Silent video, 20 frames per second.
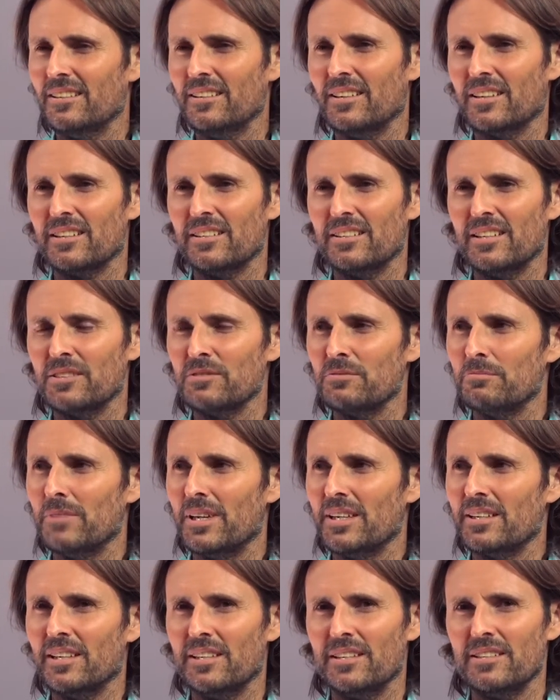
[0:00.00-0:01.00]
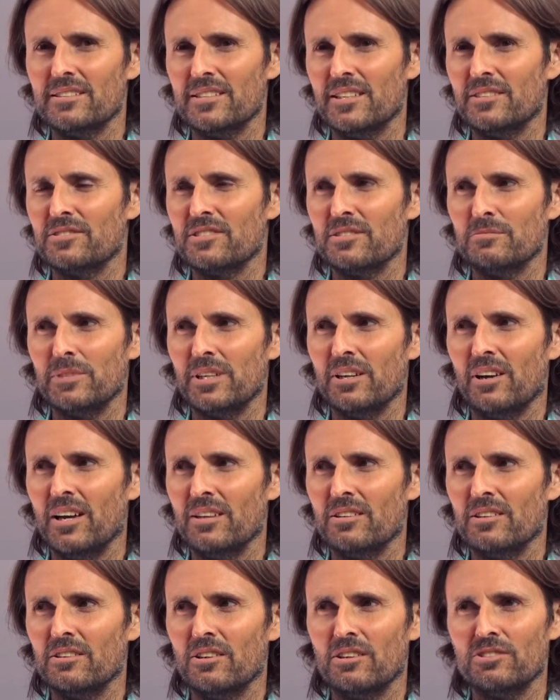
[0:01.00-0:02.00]
Like, it doesn't make any sense to me
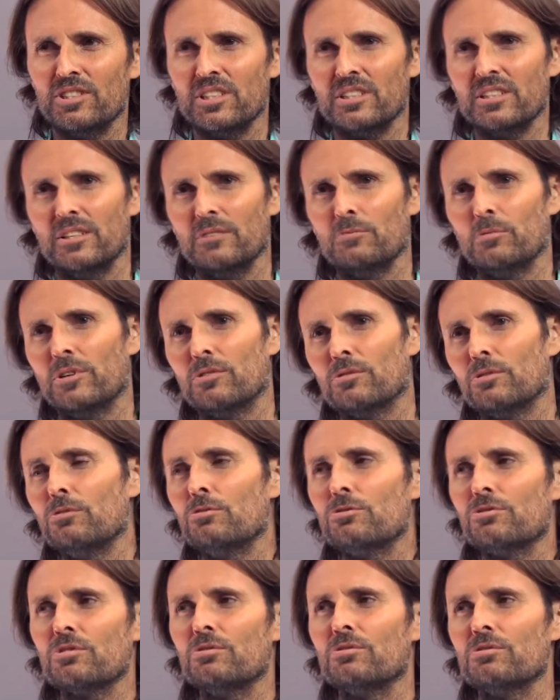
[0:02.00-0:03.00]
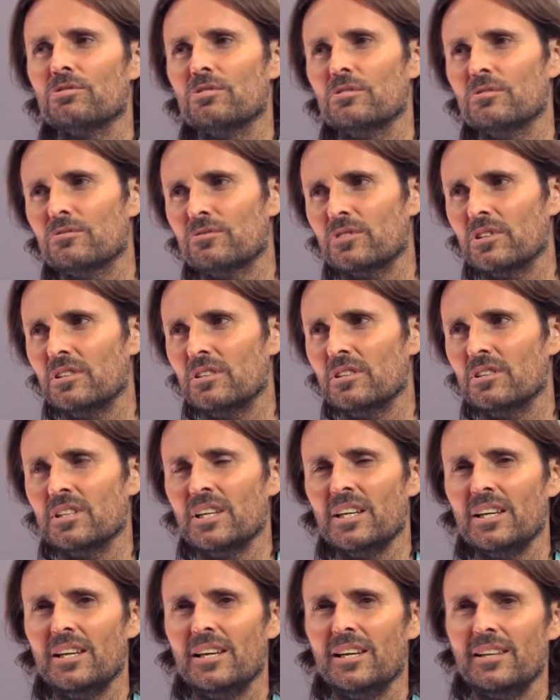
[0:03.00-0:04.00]
either. Logically, we're all children of God,
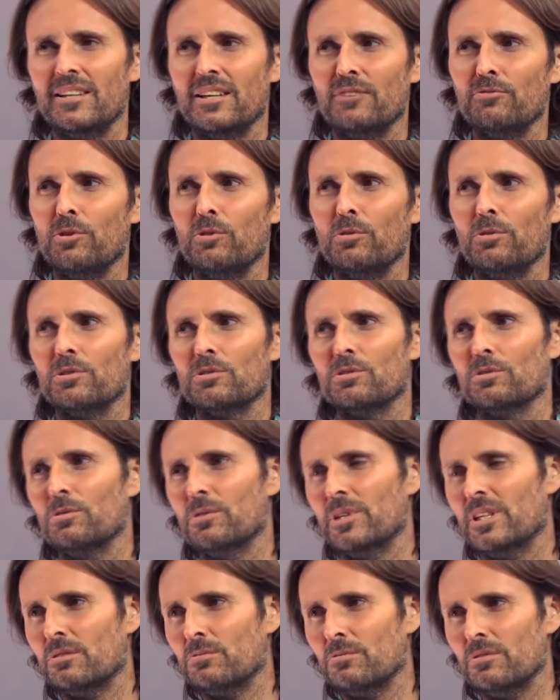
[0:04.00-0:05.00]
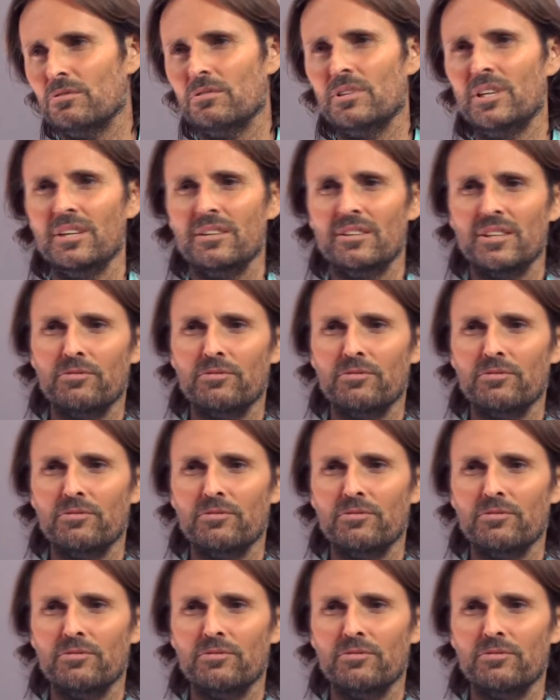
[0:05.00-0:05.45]
therefore we're all equal.